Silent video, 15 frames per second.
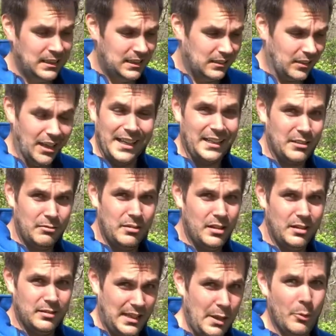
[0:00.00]
Like,
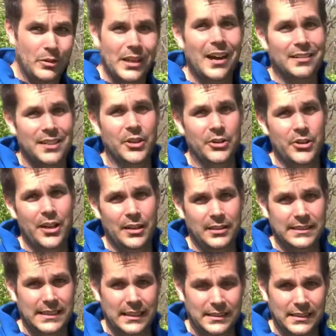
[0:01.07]
they will not tell you how to
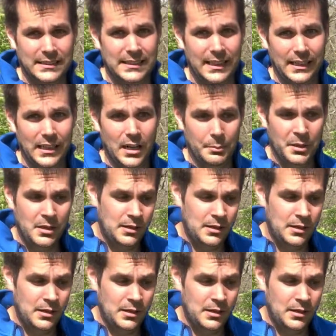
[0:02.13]
set this thing up.